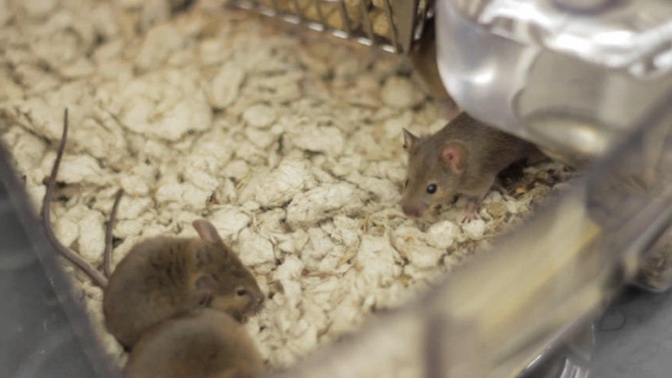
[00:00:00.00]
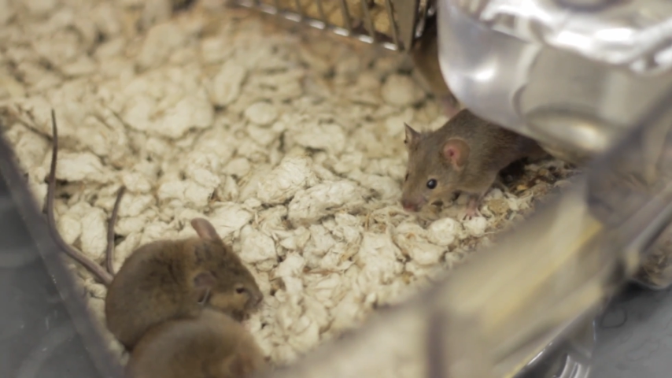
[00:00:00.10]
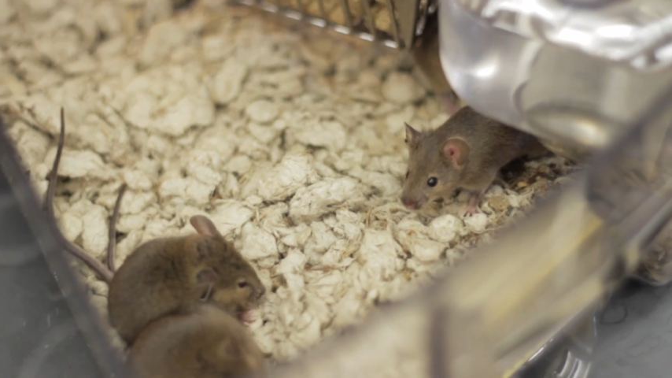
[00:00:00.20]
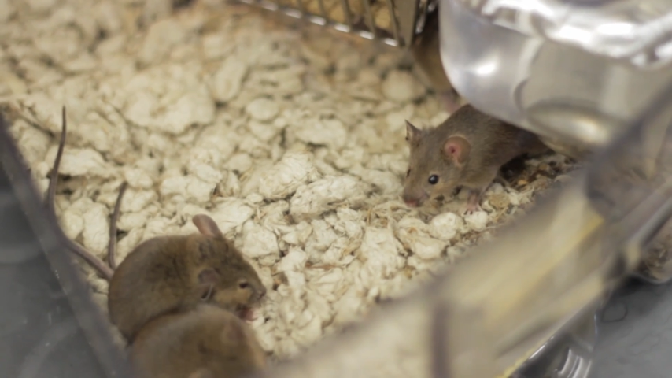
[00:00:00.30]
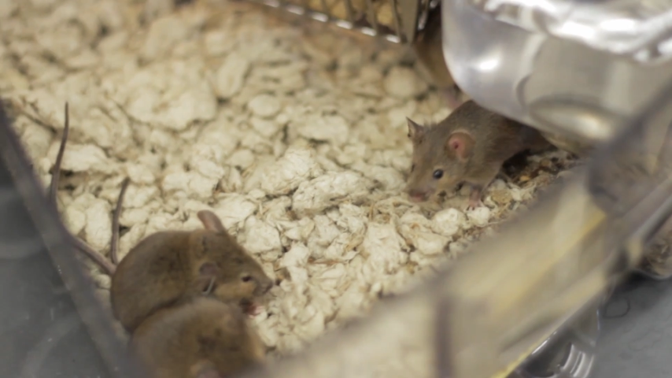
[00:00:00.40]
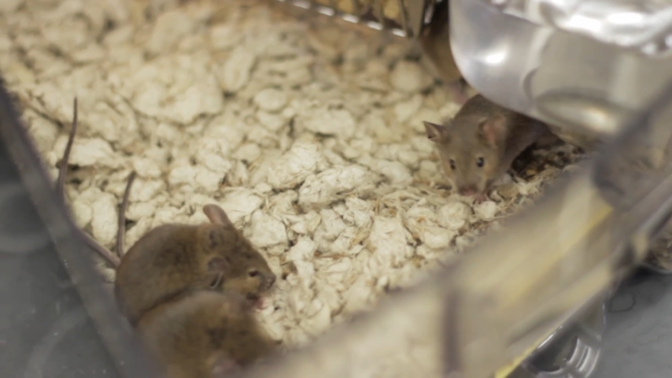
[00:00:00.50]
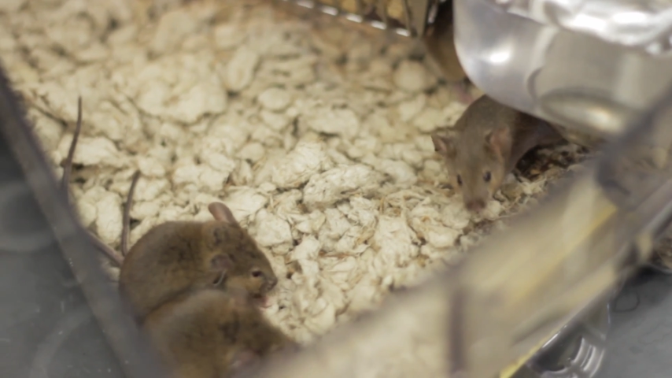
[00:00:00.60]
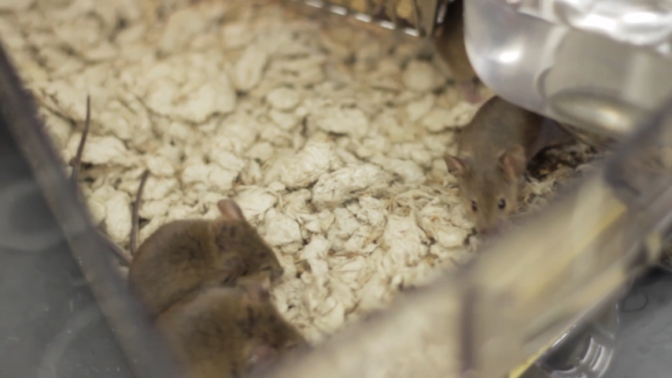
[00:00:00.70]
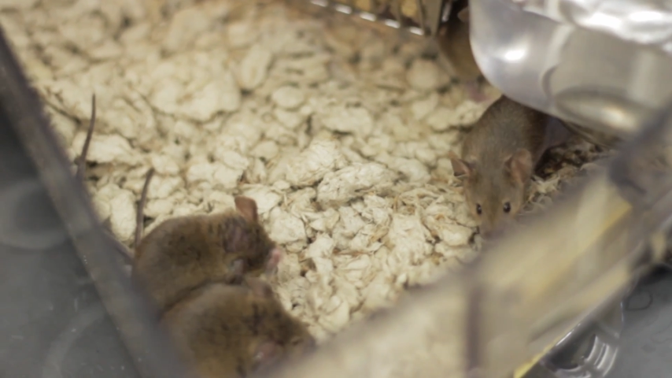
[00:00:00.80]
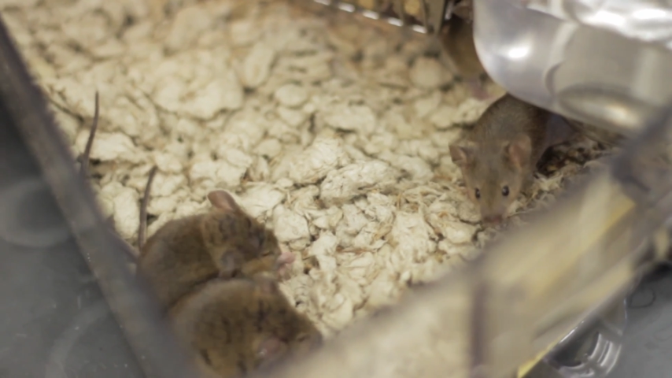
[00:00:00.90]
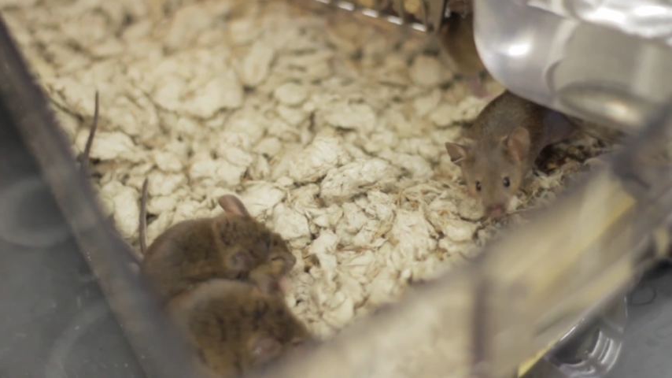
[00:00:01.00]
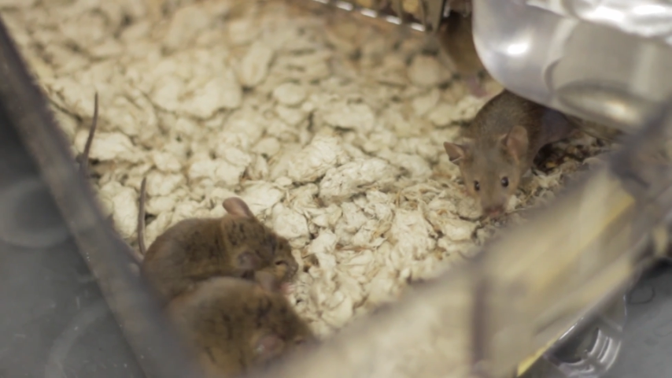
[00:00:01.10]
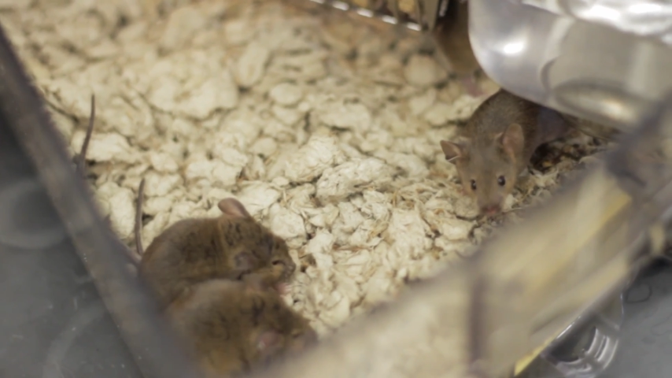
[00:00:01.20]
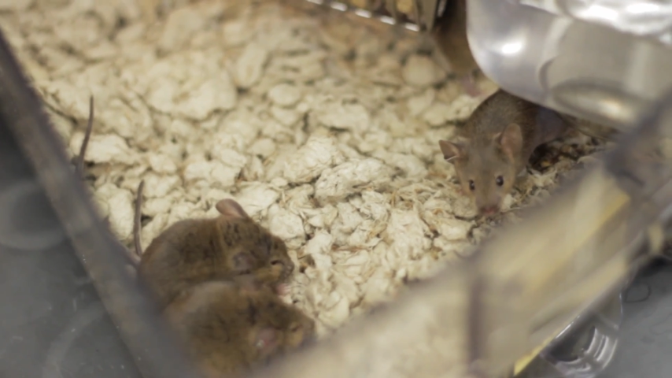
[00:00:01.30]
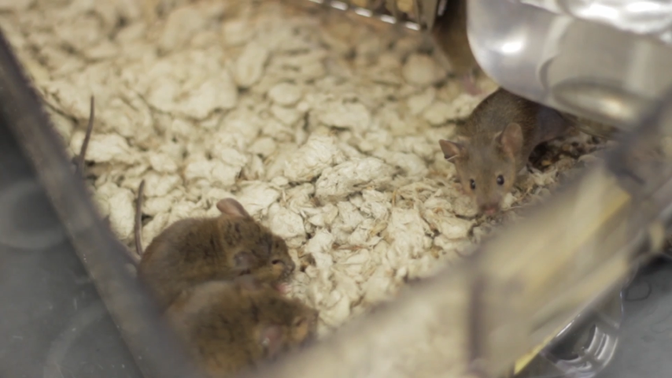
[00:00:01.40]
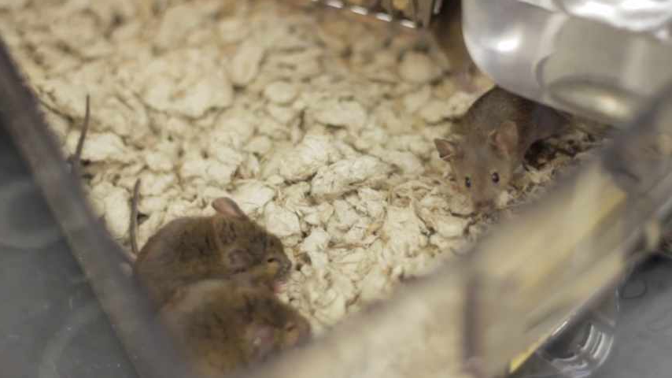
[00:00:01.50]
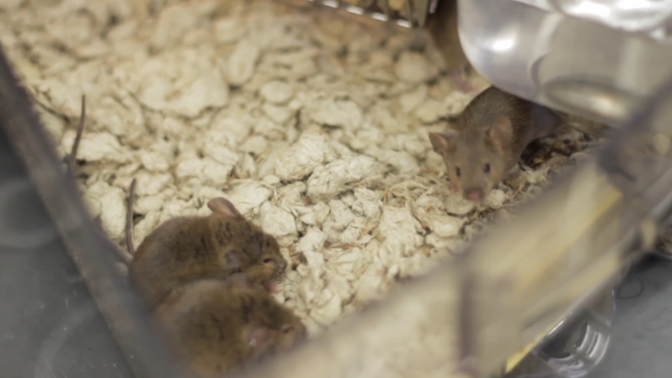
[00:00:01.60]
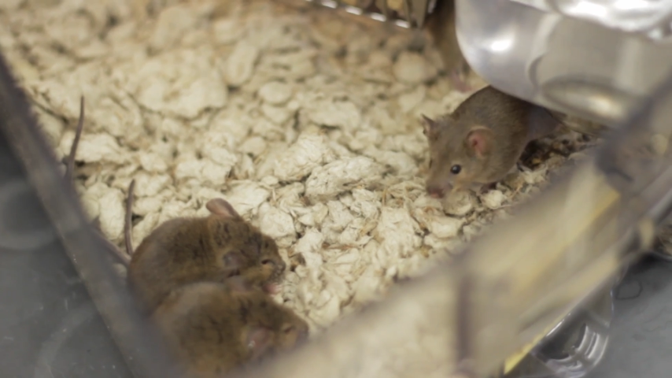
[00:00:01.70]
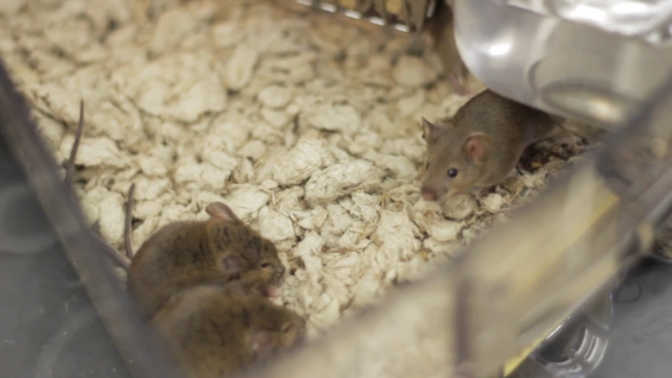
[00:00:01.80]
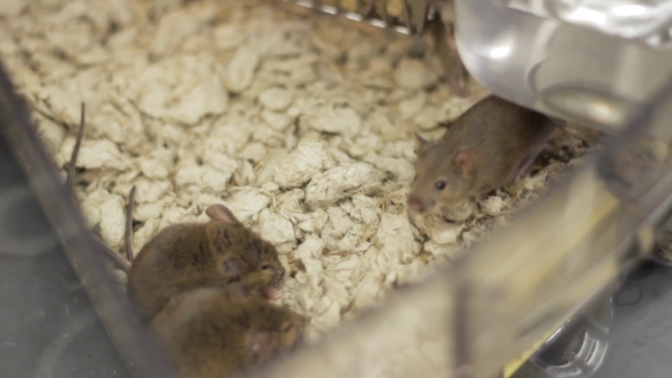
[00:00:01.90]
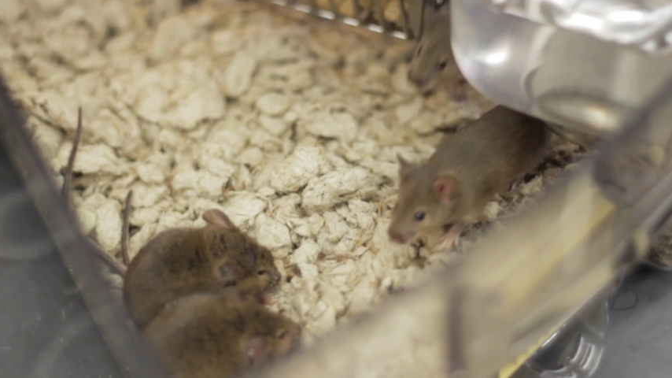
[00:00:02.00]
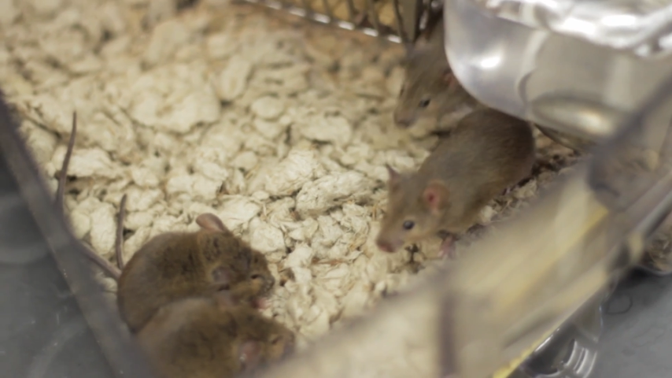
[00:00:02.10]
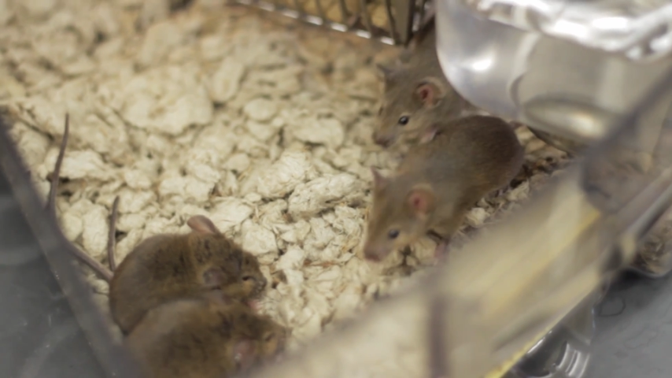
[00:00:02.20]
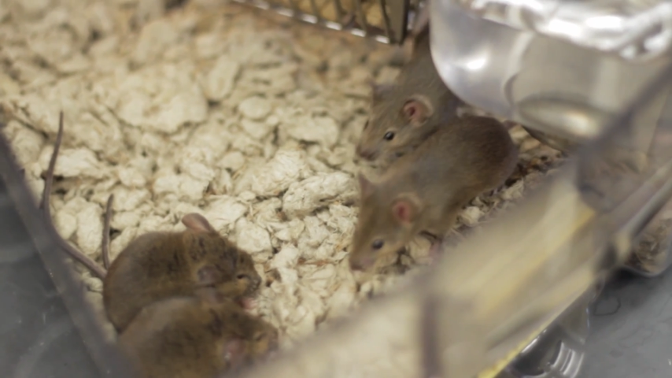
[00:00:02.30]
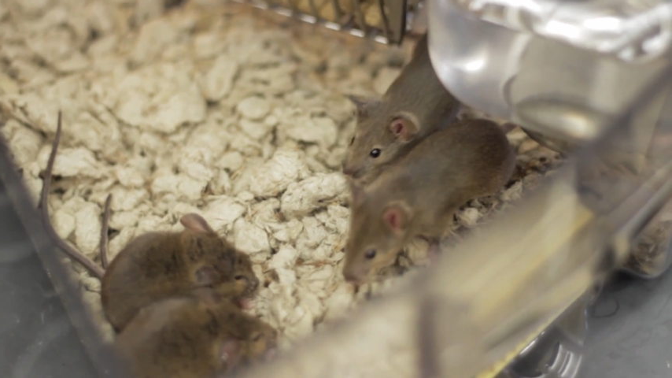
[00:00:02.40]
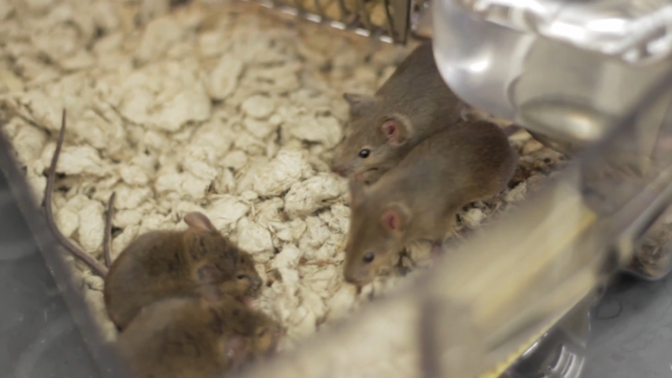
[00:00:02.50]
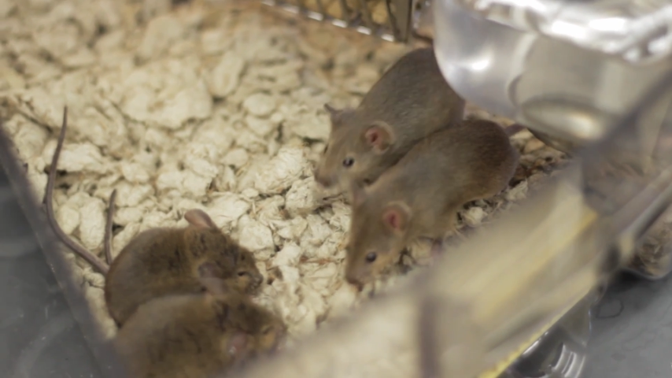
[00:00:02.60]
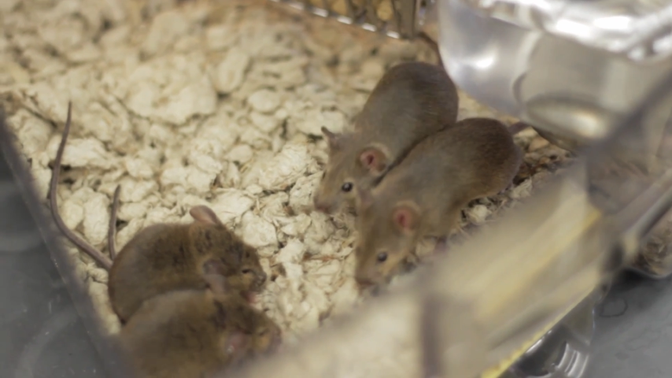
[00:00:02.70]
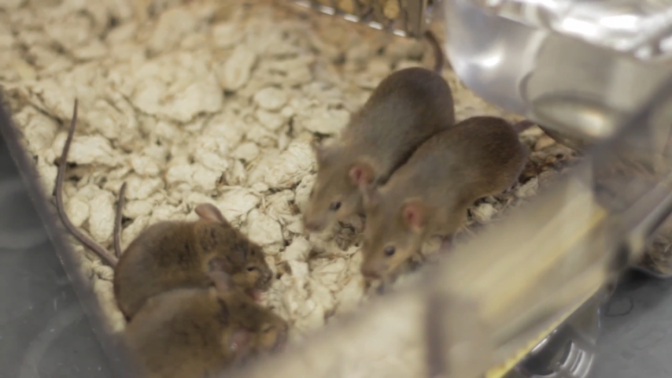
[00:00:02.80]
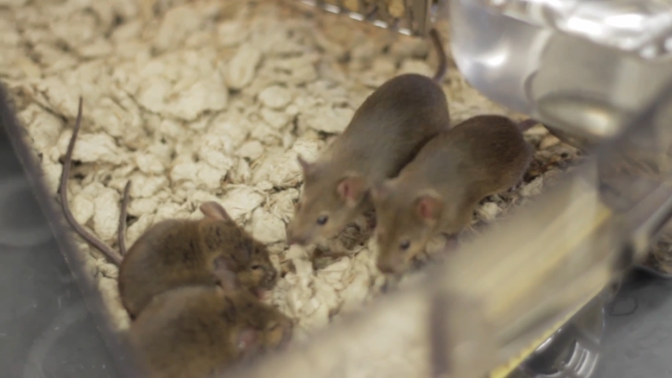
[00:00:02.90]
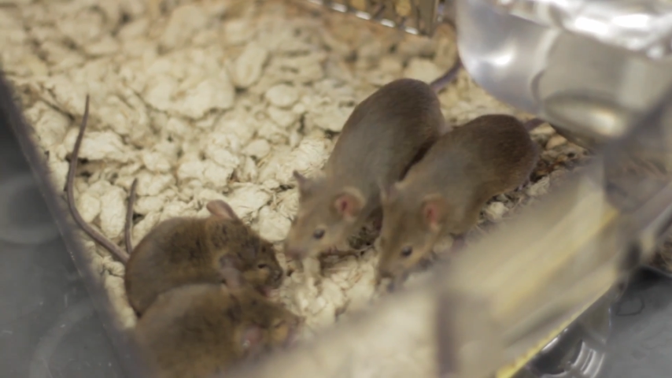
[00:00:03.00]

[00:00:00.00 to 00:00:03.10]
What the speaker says: (no speaker visible)